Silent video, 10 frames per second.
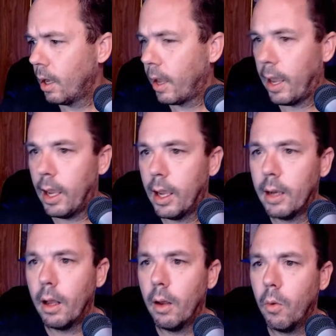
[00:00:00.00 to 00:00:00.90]

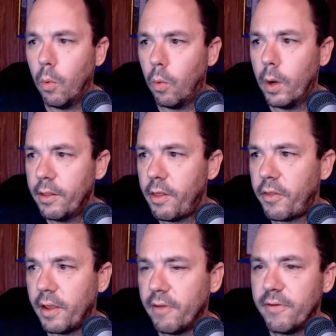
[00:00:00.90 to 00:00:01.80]
And one of the
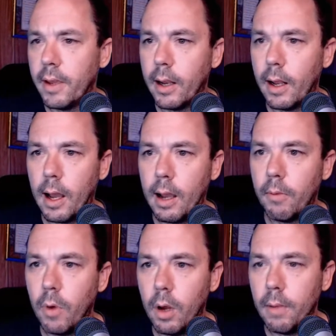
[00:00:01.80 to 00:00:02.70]
things that I
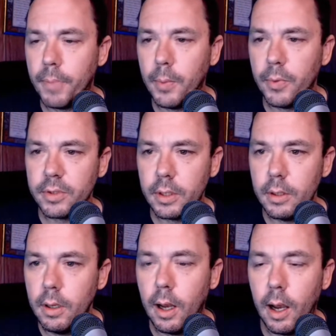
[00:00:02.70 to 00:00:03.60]
want people
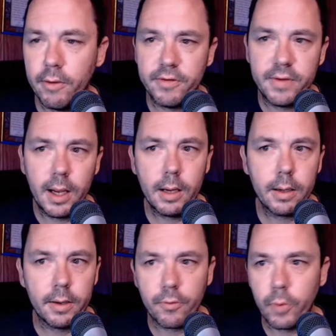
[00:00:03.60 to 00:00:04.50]
to understand
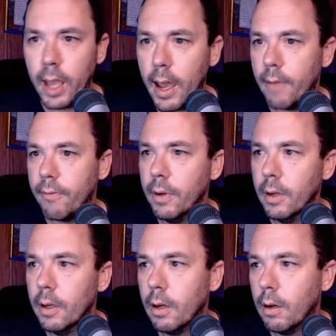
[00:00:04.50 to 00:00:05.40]
is we have
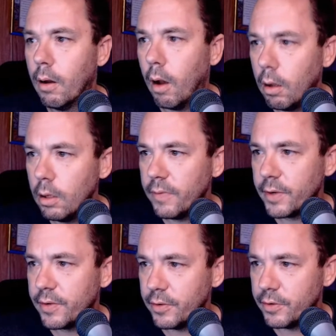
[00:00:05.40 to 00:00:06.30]
all of our
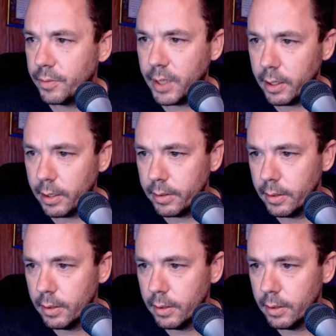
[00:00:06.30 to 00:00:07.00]
social medias